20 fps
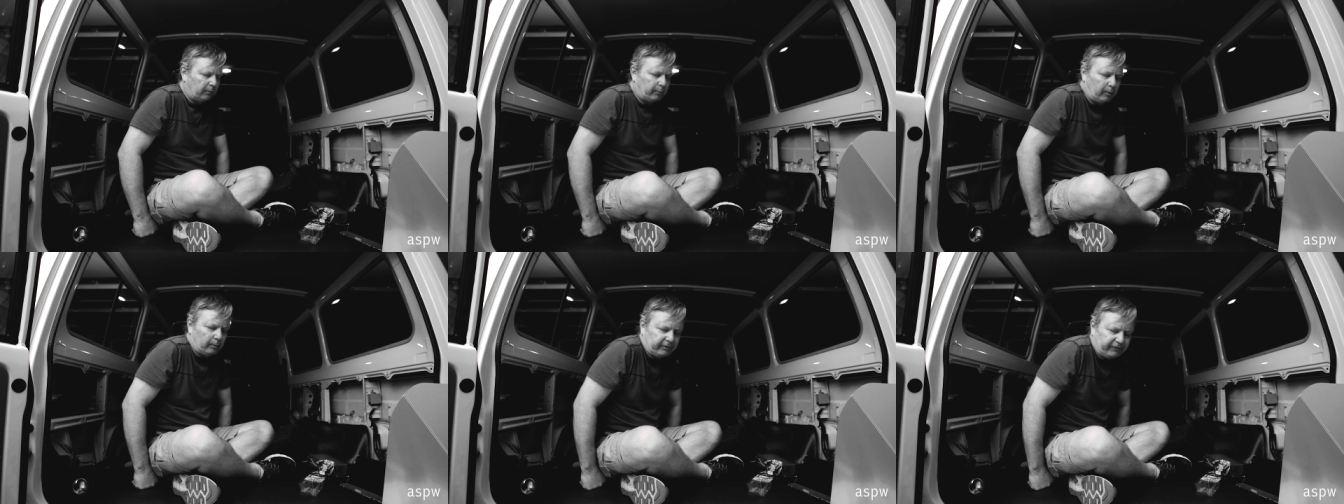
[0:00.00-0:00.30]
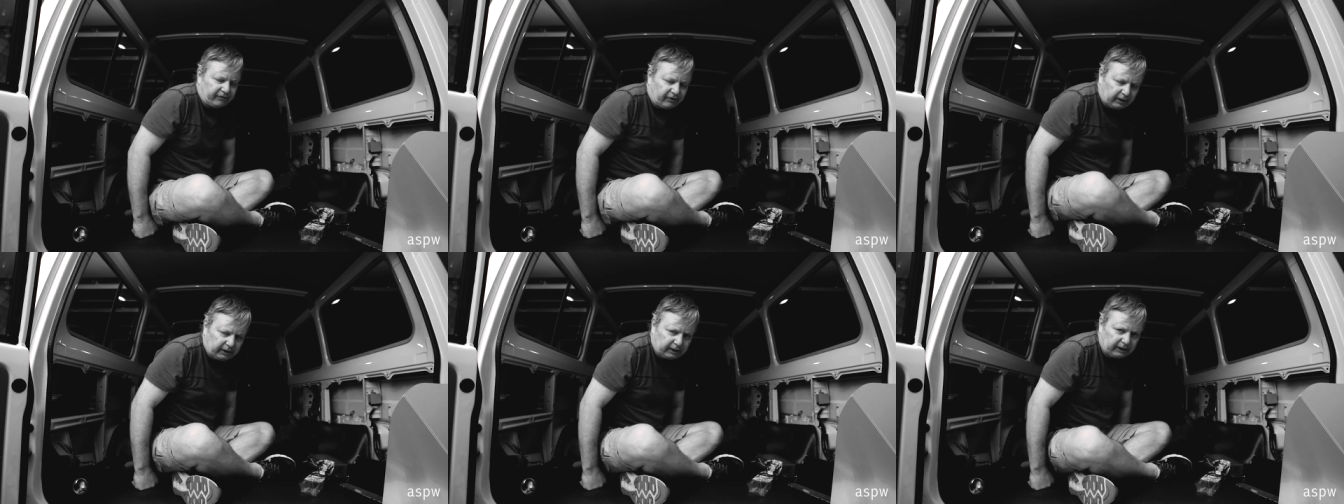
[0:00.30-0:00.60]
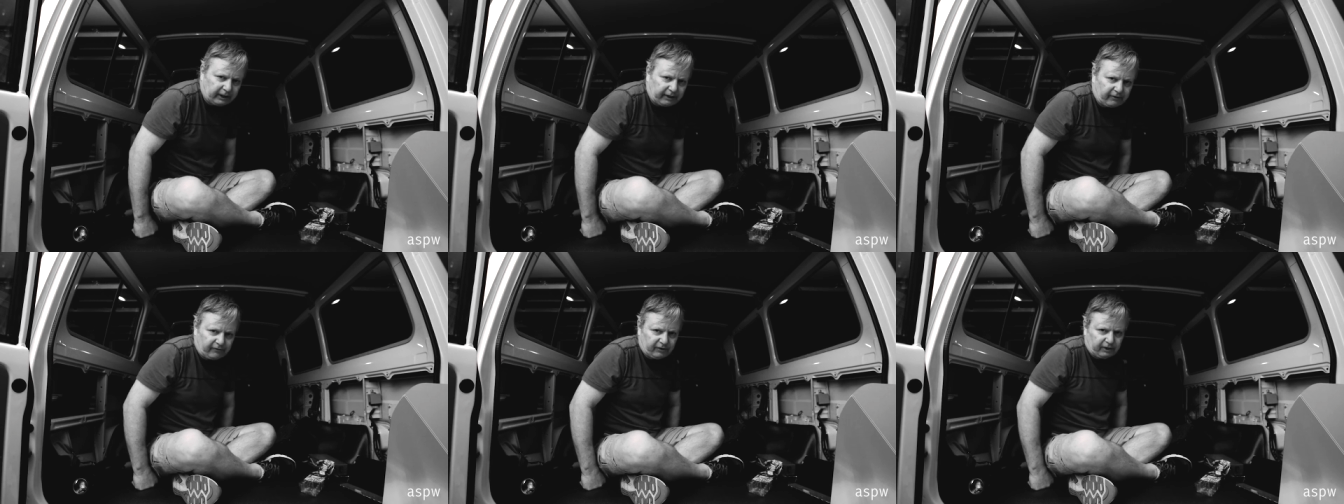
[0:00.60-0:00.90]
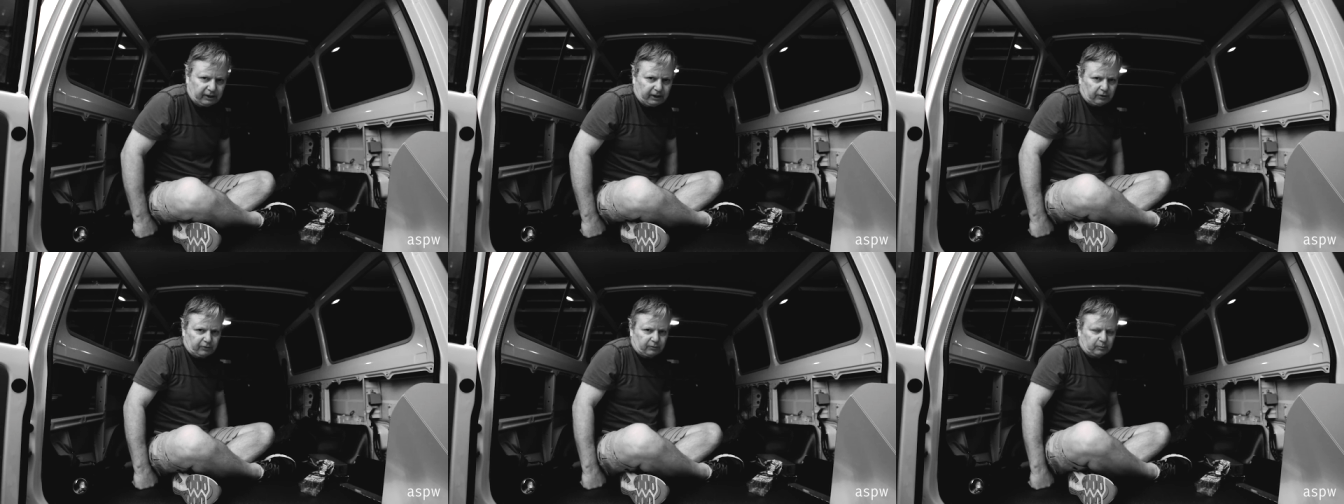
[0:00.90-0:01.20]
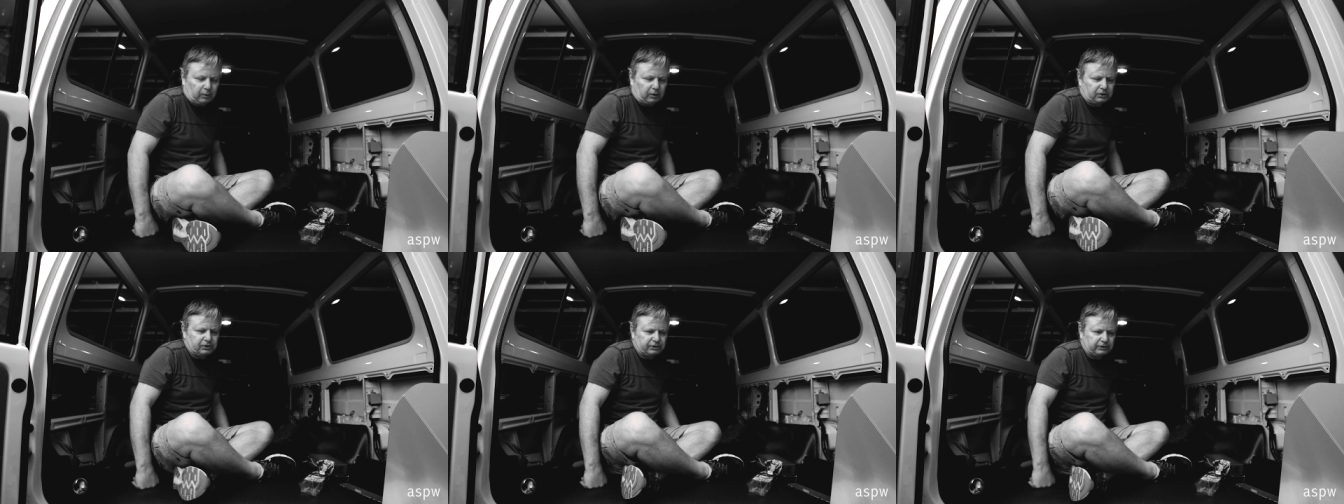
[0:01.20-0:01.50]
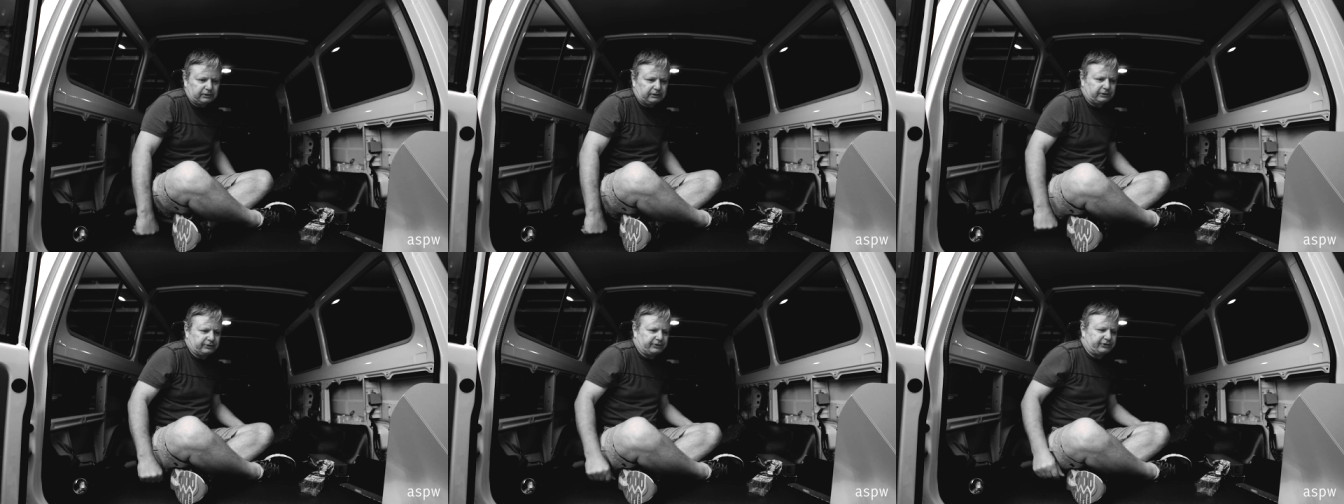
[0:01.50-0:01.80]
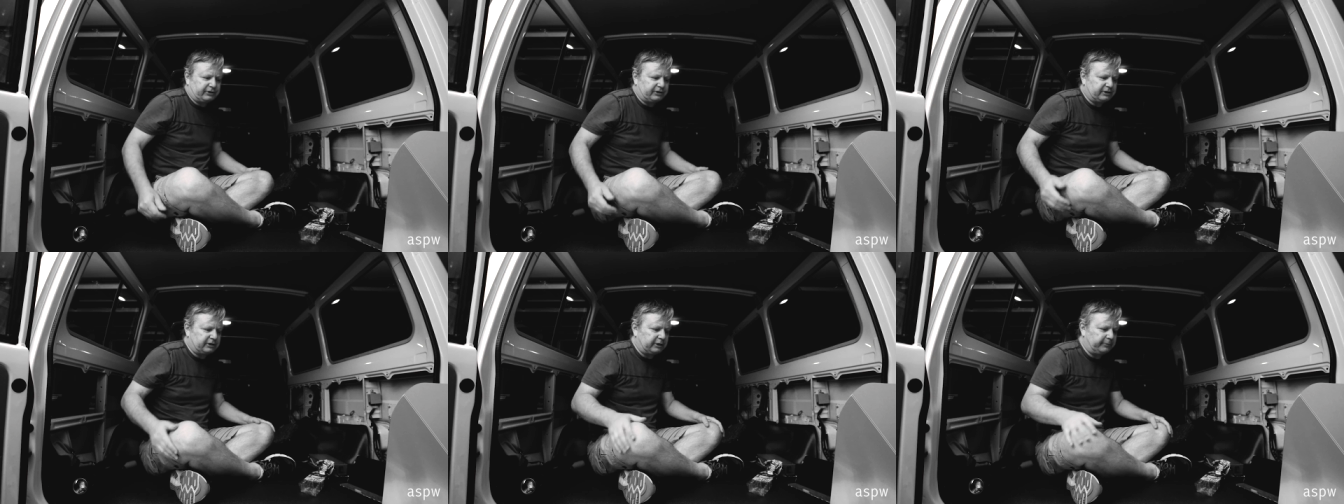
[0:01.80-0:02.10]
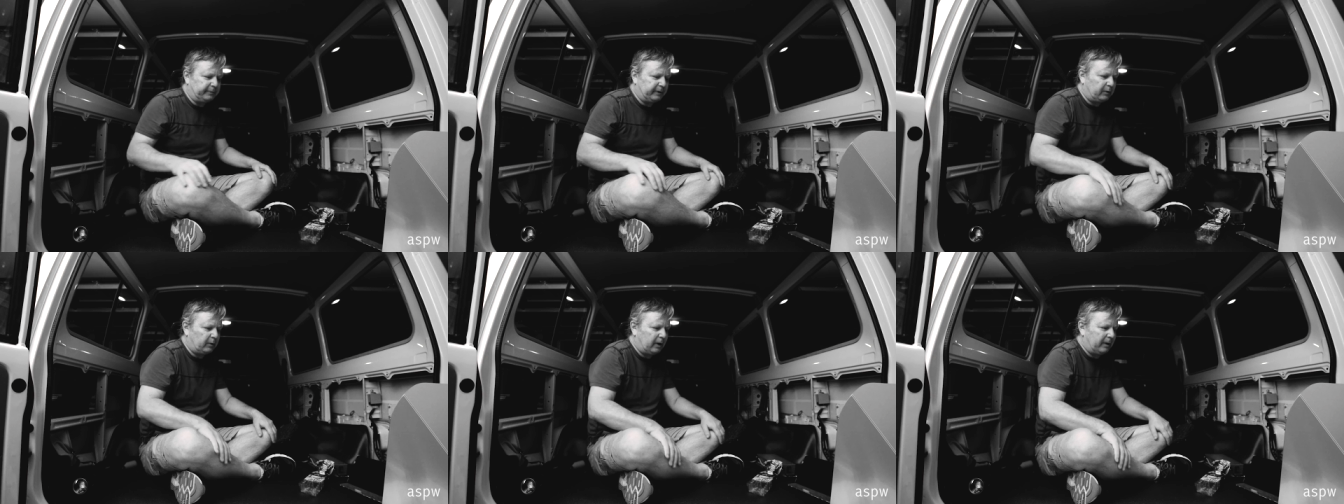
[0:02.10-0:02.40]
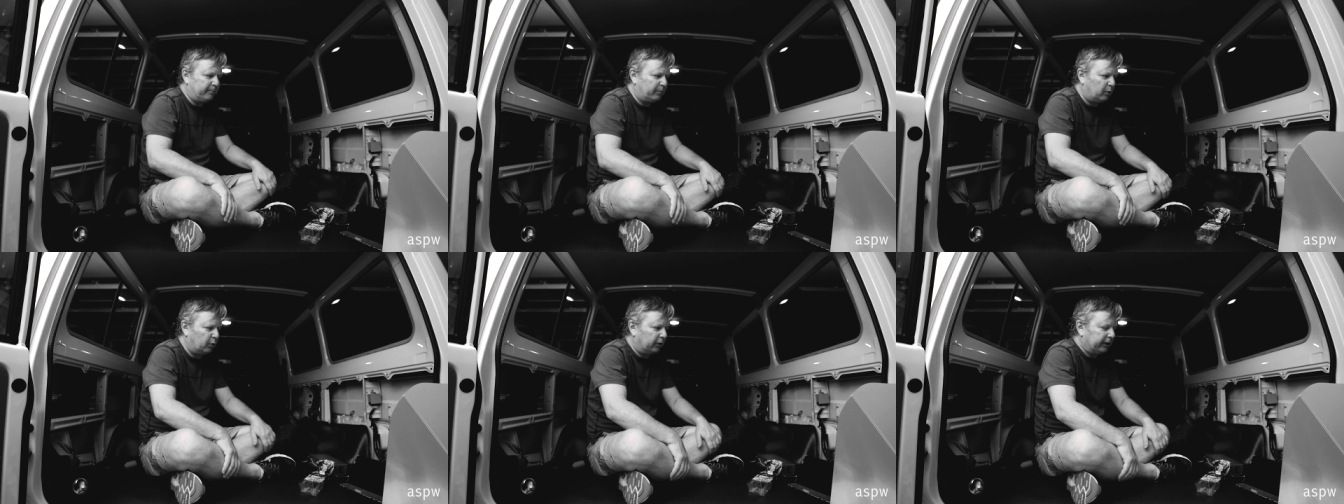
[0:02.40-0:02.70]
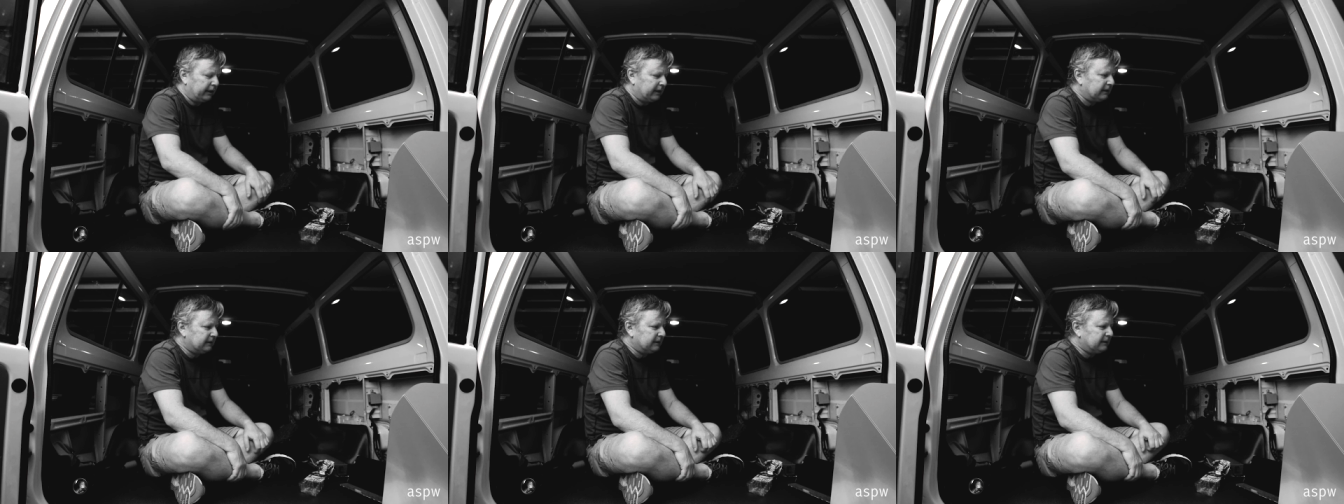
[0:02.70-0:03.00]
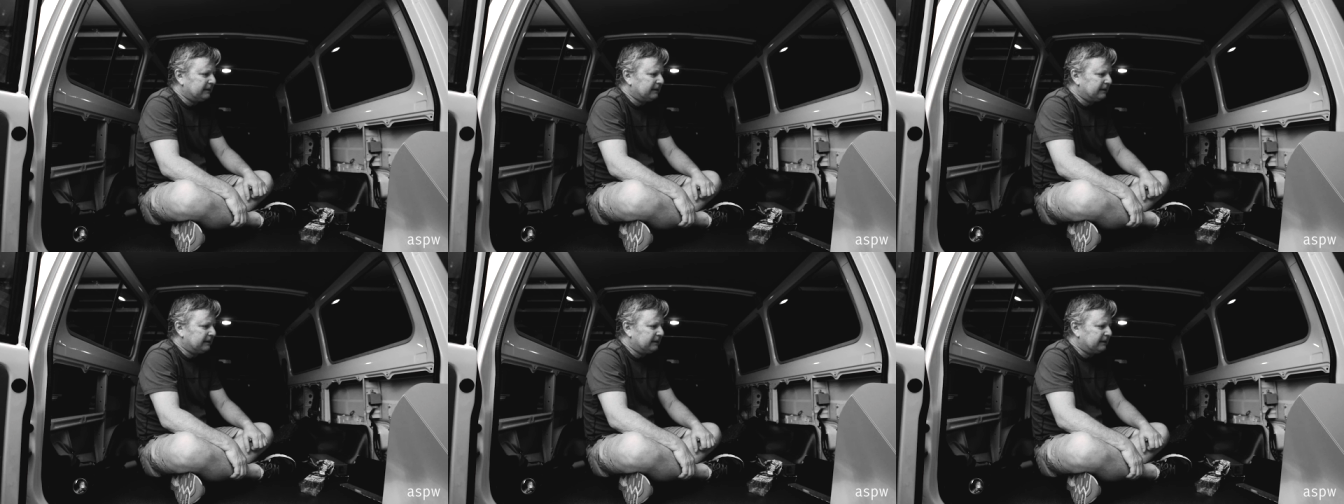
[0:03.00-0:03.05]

Probably find another video to watch because this is going to be quite boring.